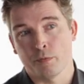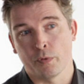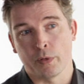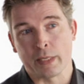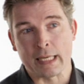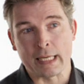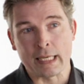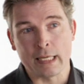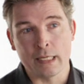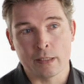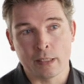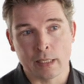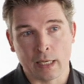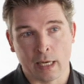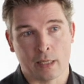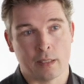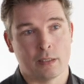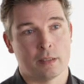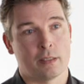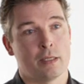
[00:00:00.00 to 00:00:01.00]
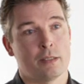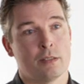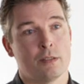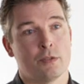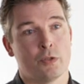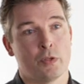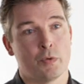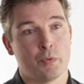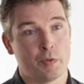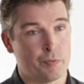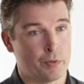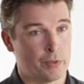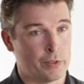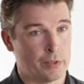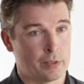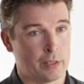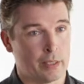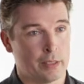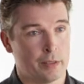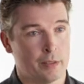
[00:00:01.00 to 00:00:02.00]
for easy access to the reverse
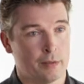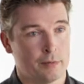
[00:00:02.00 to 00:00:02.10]
side.